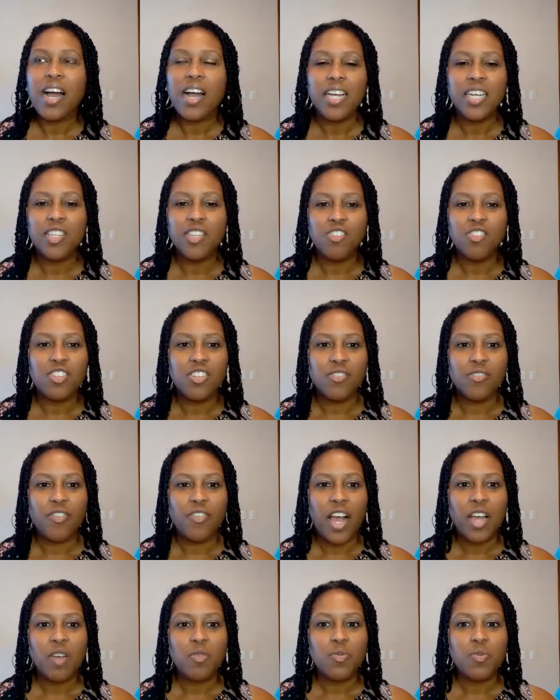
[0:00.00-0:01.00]
I used to
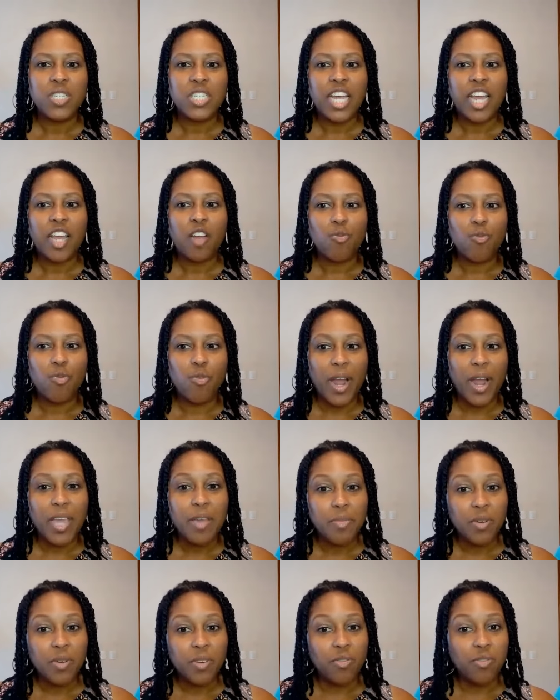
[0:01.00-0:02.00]
find was like
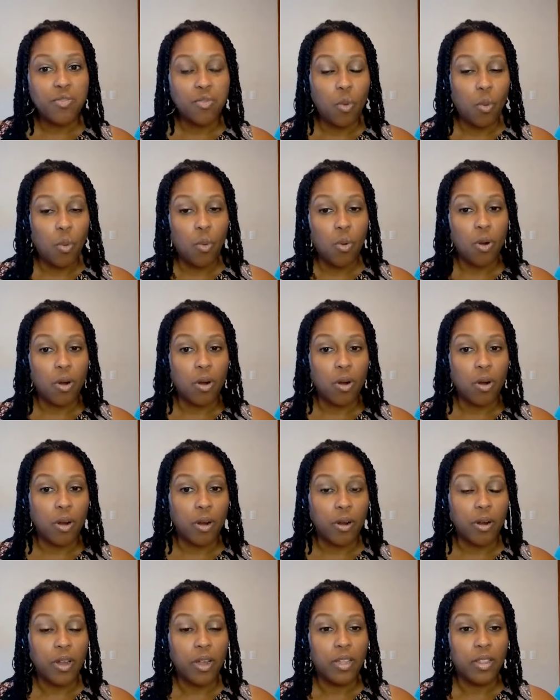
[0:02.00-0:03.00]
right
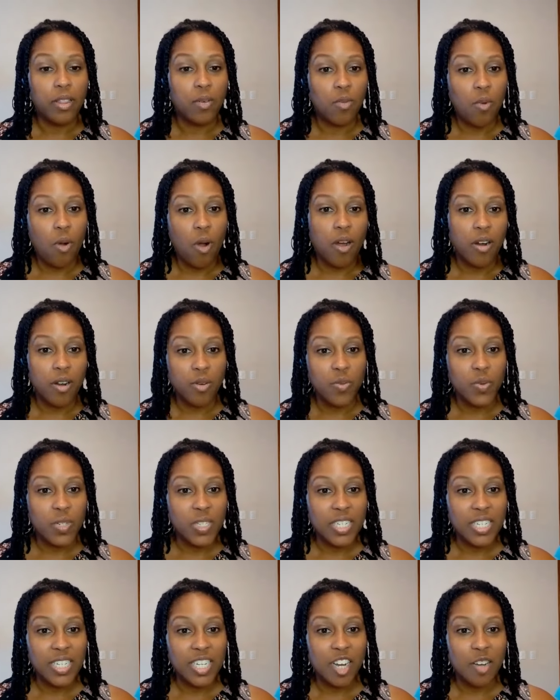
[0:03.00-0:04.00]
before the water
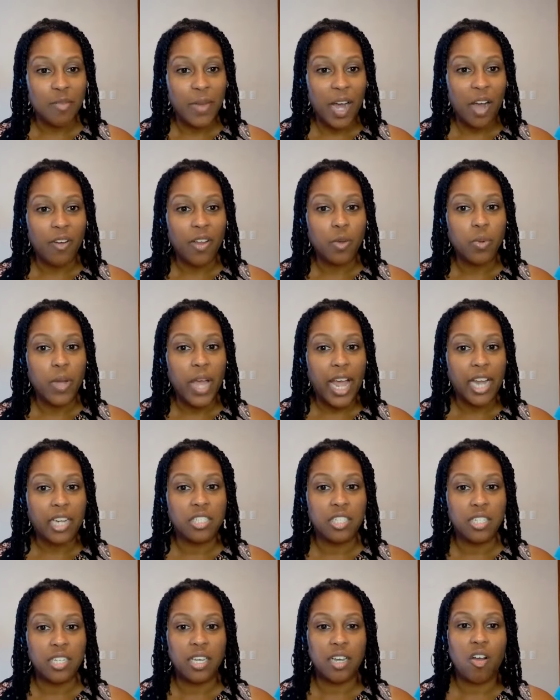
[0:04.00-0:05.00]
was to come out, it would
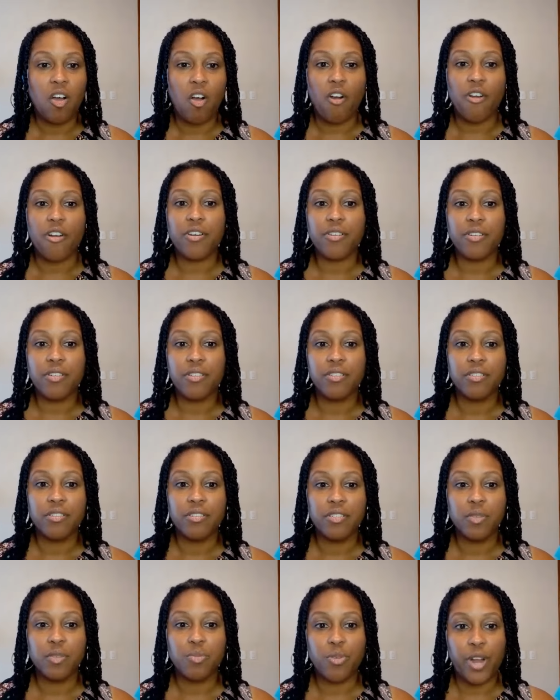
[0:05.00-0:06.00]
actually get harder,
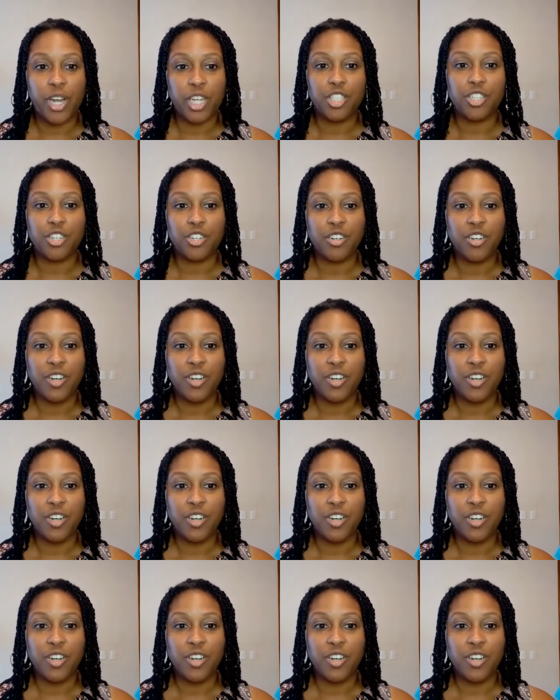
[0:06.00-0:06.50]
the pressure.